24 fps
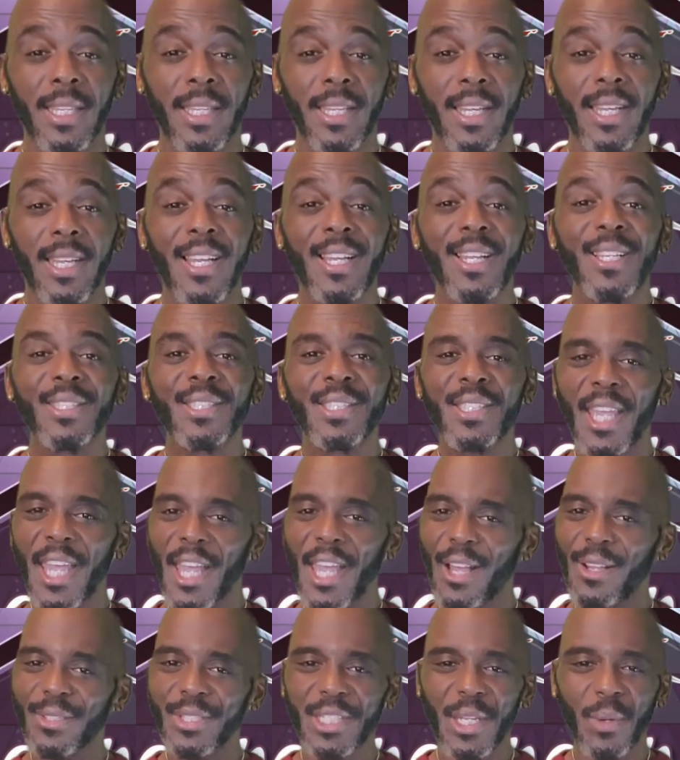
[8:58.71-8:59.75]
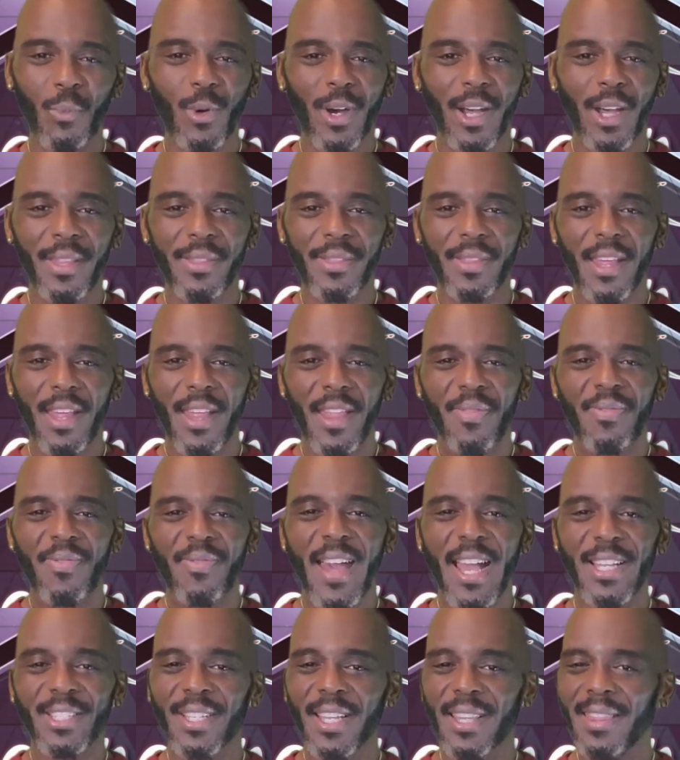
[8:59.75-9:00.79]
Tell someone that you
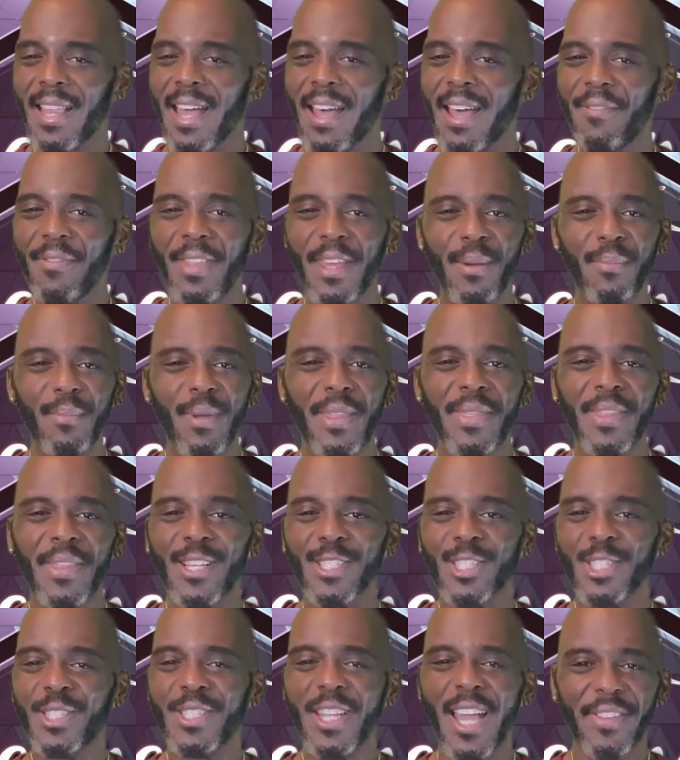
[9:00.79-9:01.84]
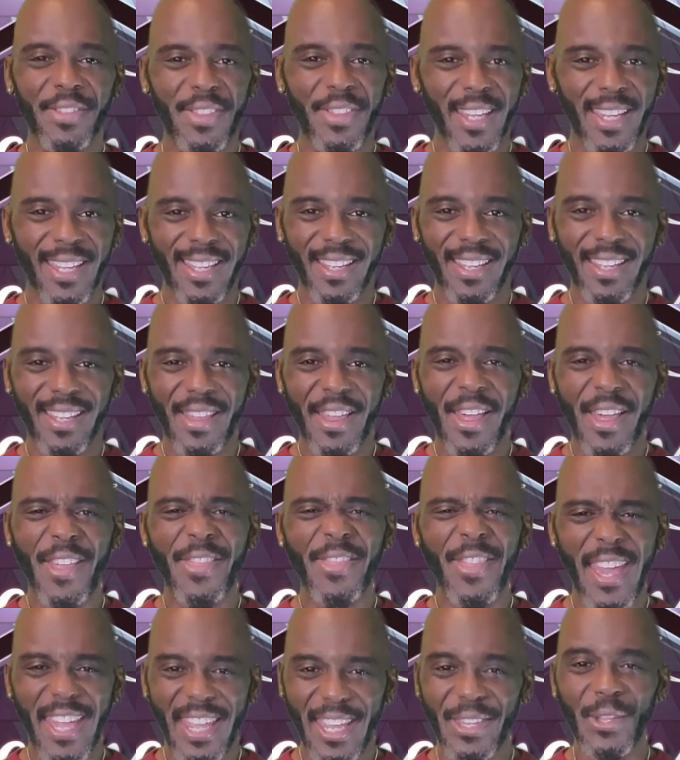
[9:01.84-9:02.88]
love them and there's nothing they
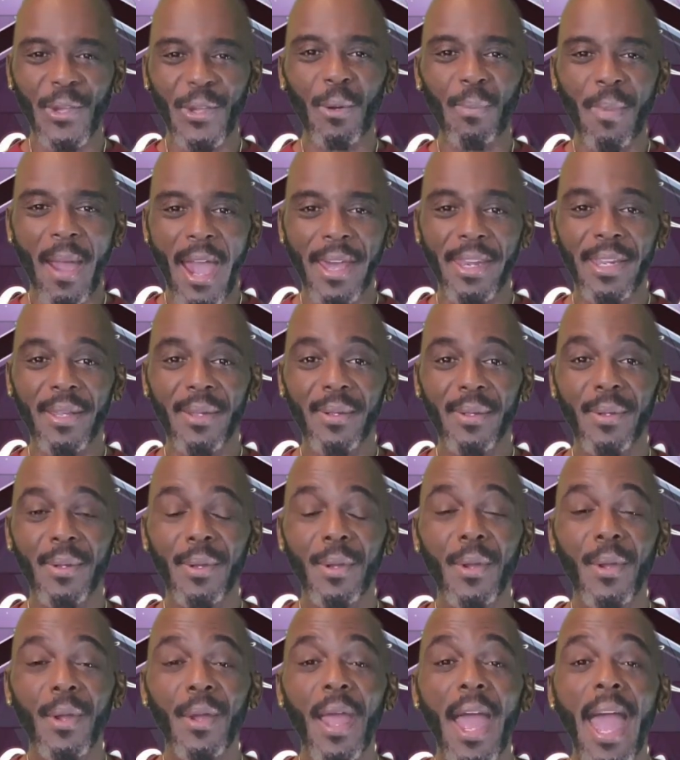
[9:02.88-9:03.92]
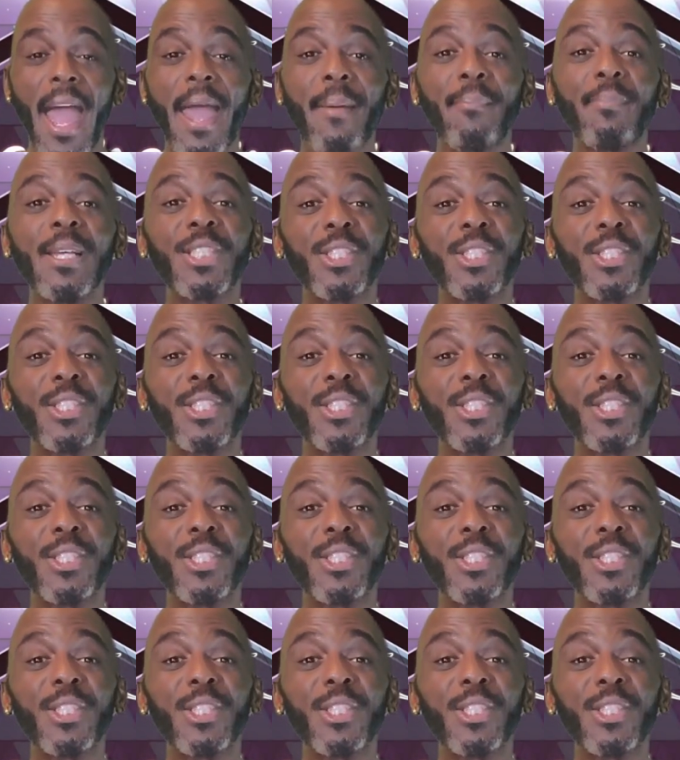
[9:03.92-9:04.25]
can do about it. Be sure to